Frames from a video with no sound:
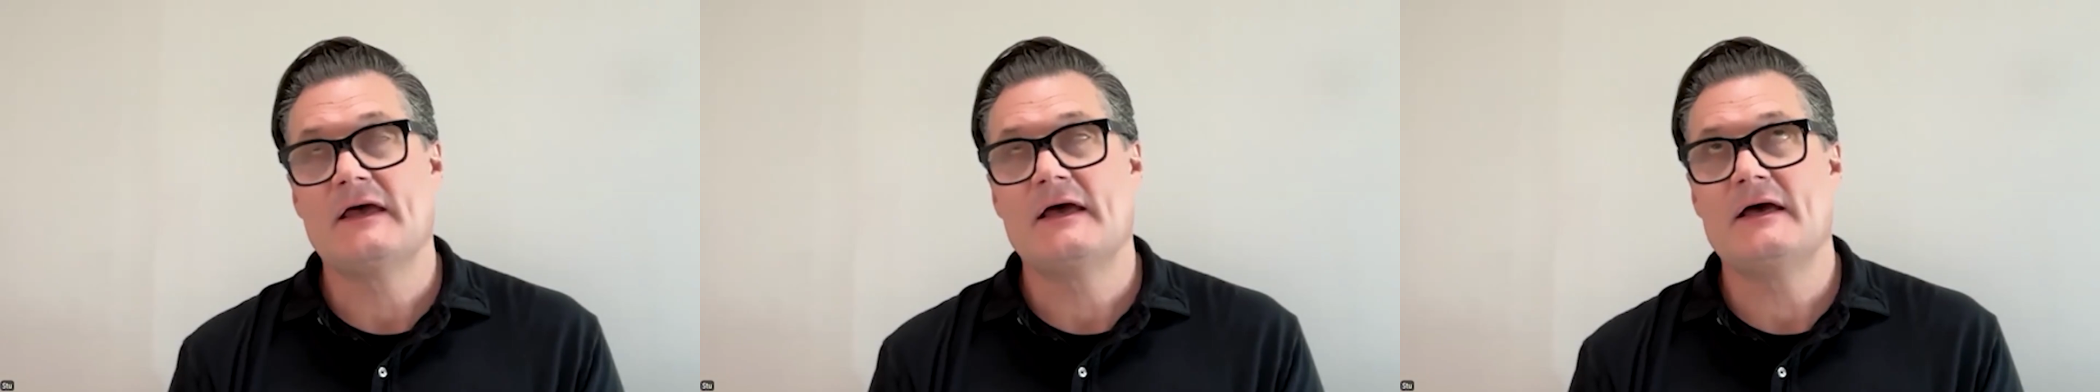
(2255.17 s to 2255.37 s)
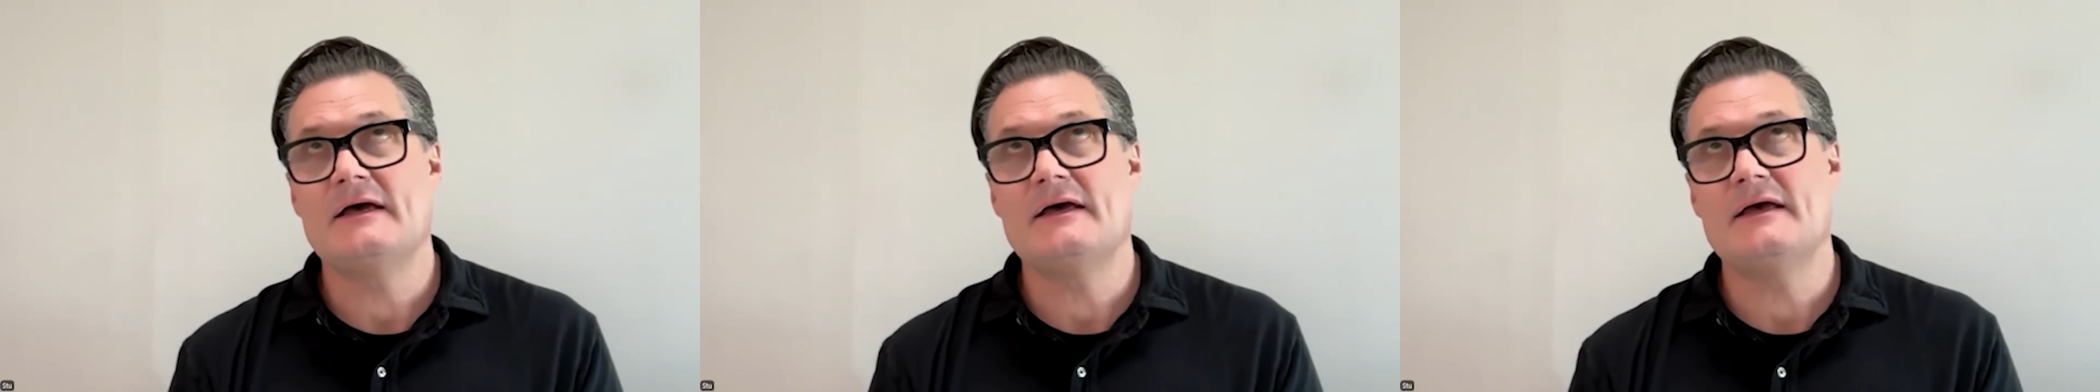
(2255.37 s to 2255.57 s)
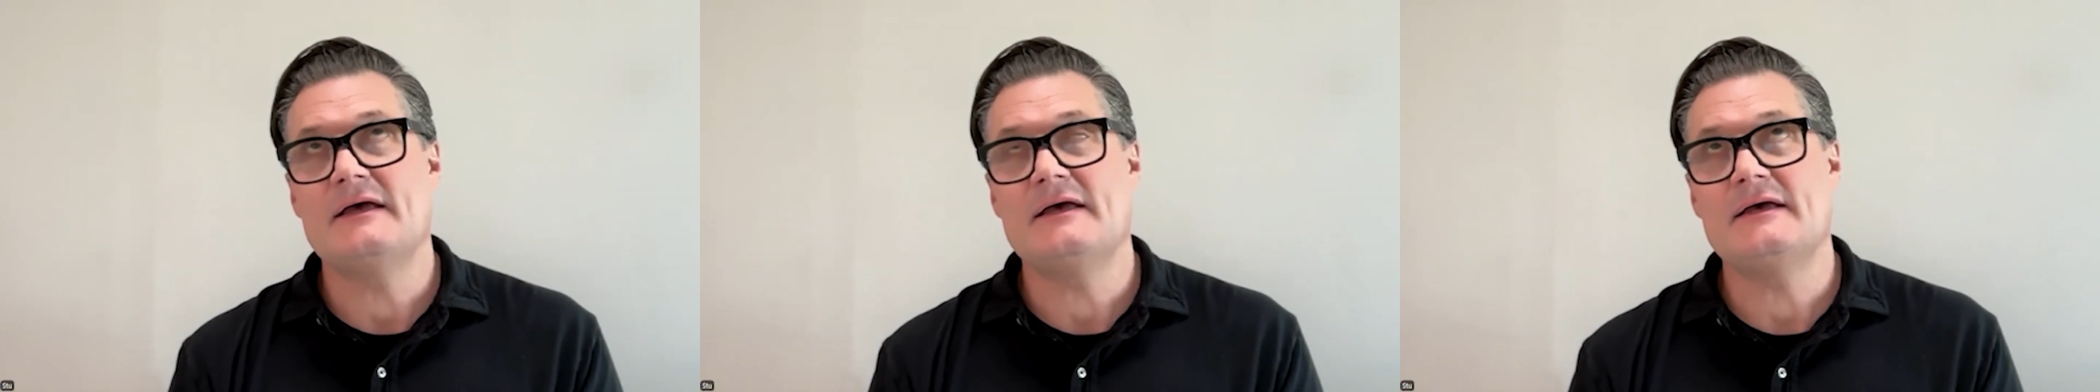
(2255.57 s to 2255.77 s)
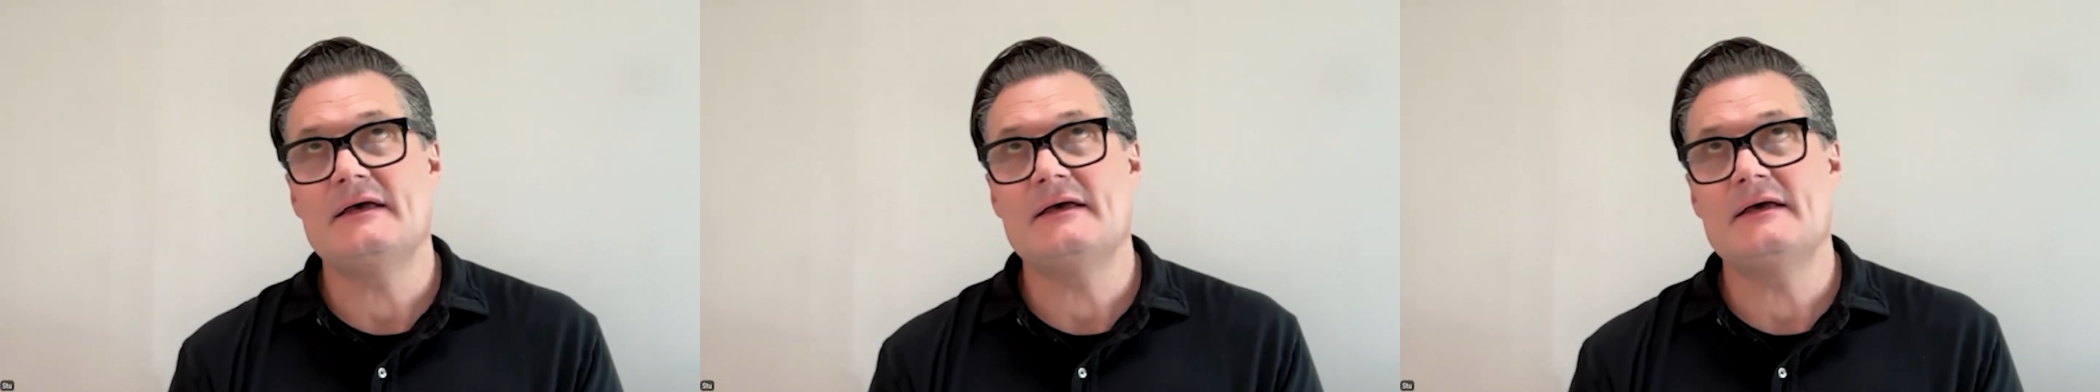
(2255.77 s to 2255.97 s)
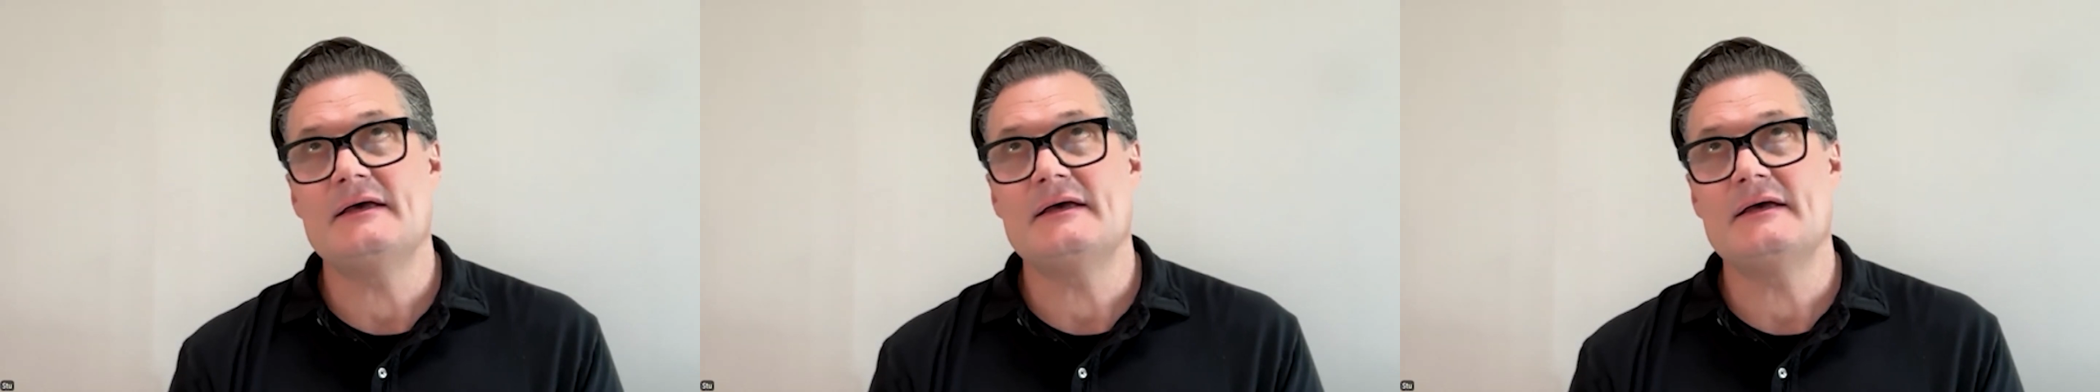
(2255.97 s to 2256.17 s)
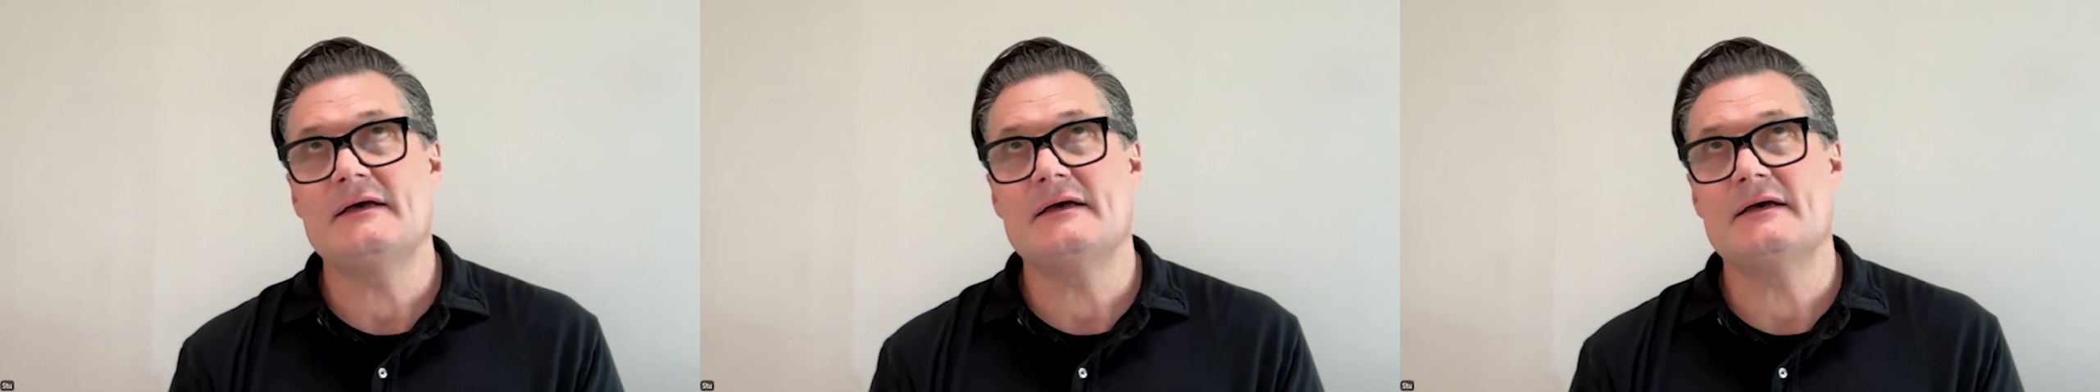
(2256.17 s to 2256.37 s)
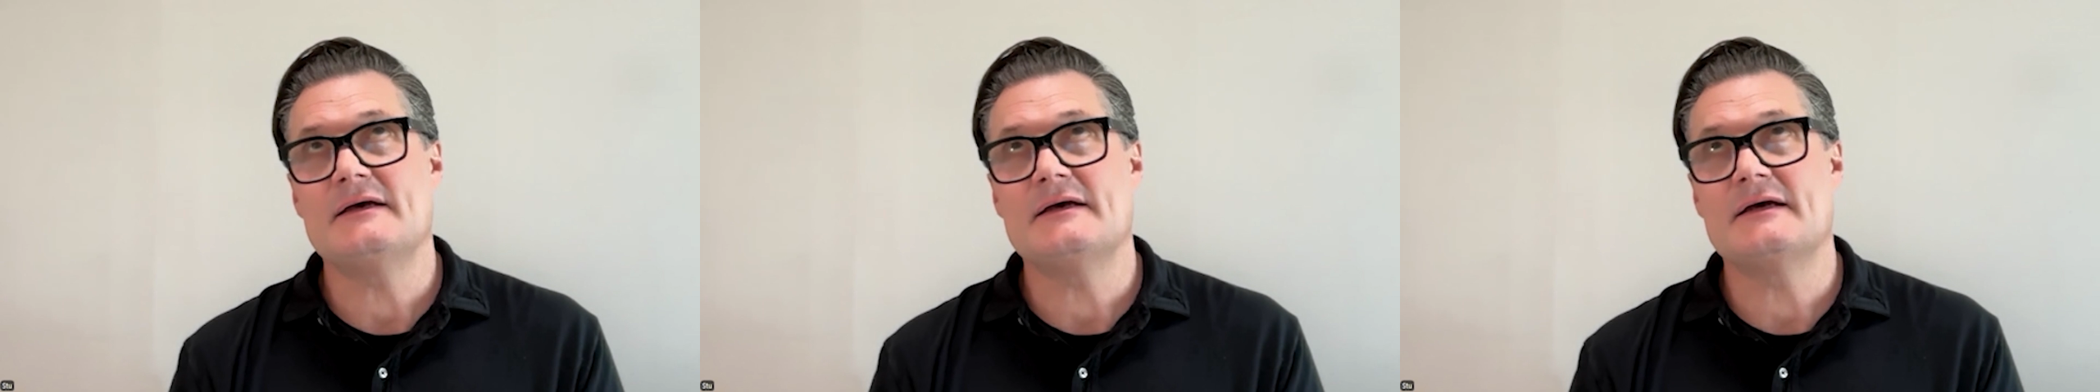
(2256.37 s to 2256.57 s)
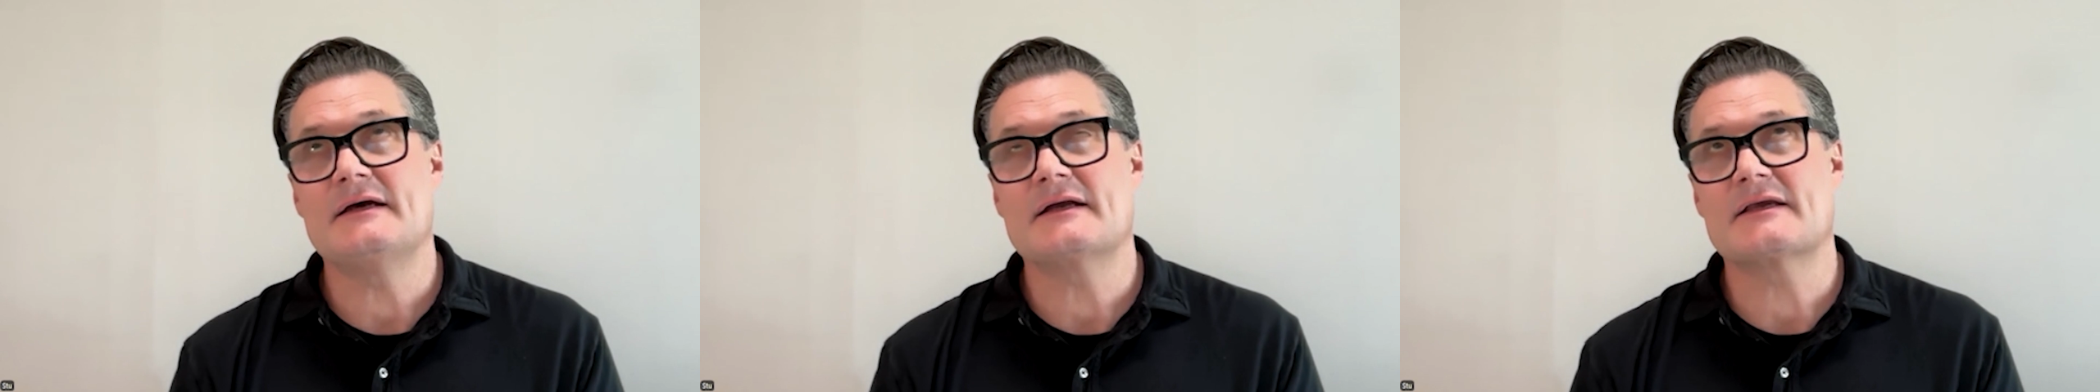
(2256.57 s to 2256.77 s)

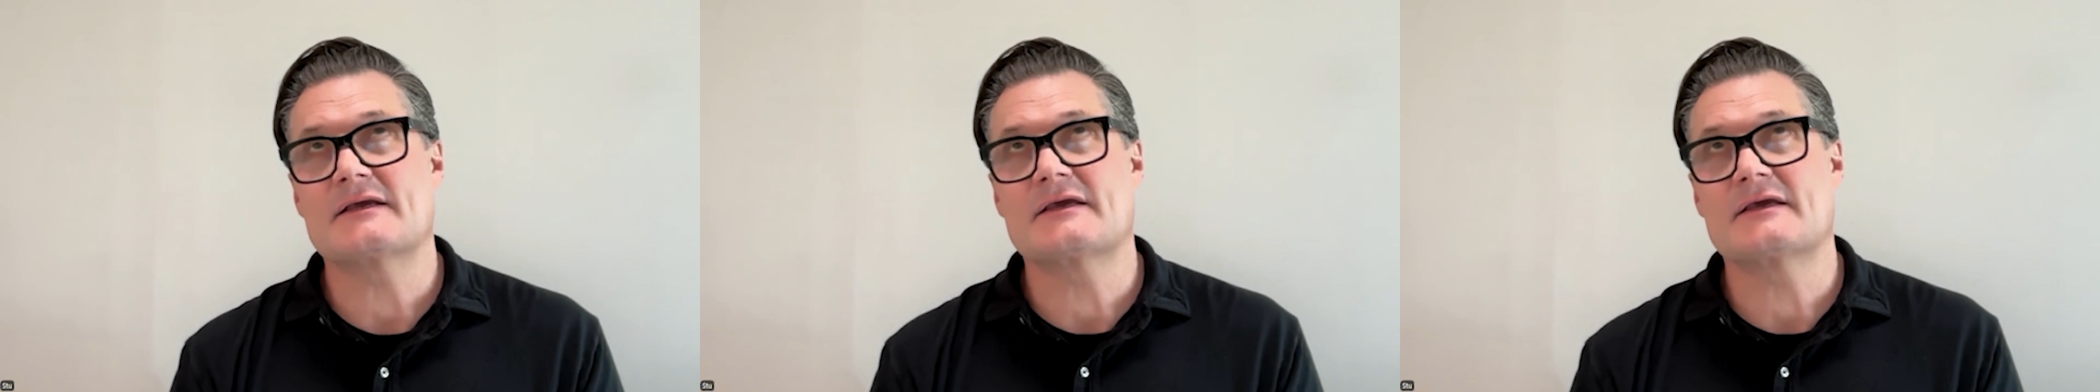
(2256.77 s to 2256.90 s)
A